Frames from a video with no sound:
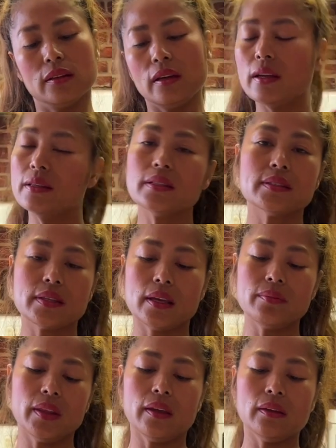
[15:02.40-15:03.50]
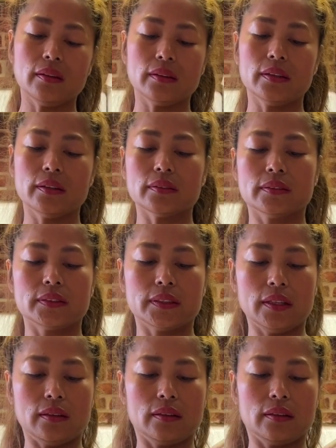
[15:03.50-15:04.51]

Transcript: It's the same thing. Look, see?